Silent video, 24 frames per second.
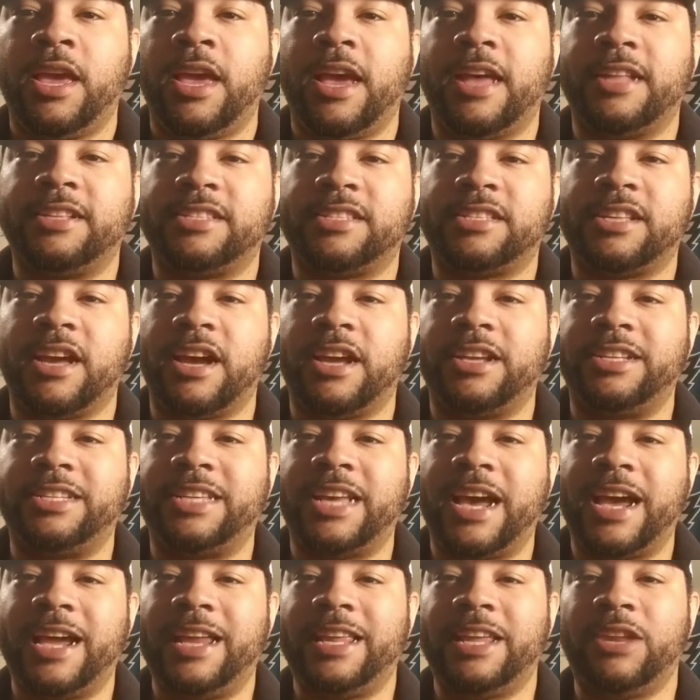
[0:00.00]
had signed
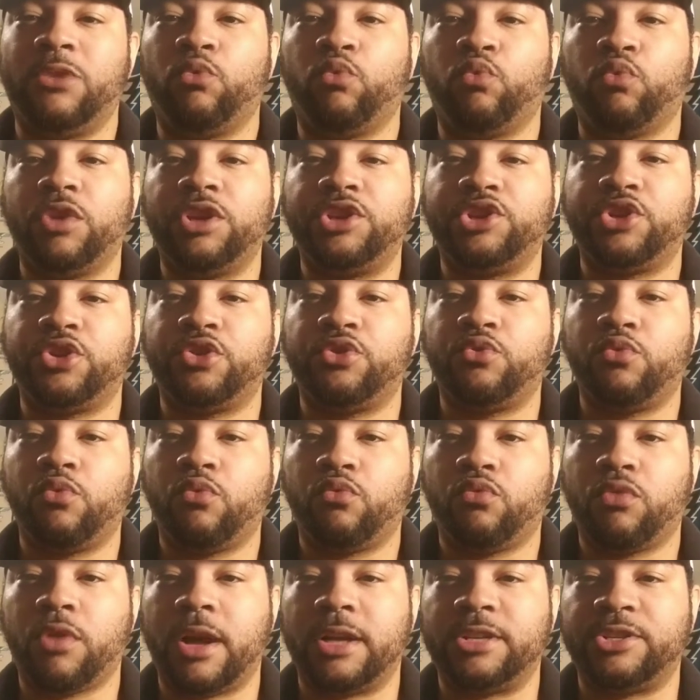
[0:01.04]
tight end Richard
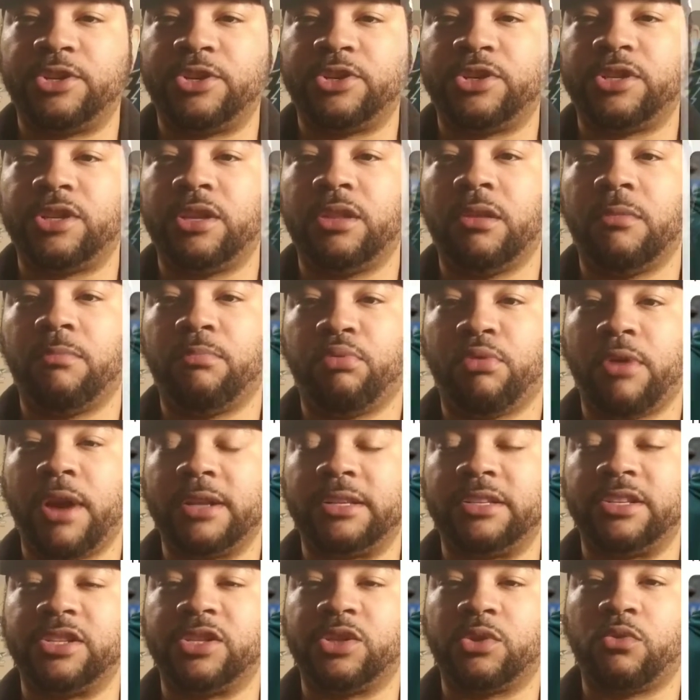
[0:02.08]
Rodgers to the
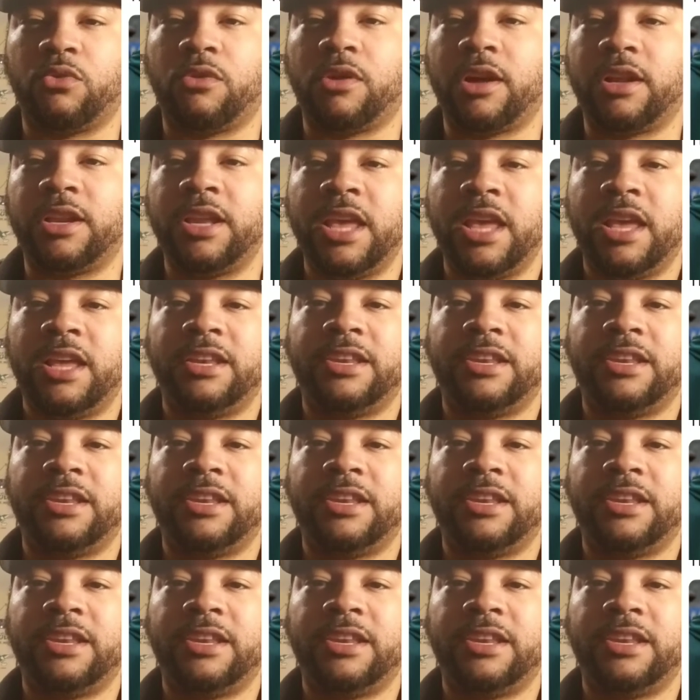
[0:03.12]
practice squad.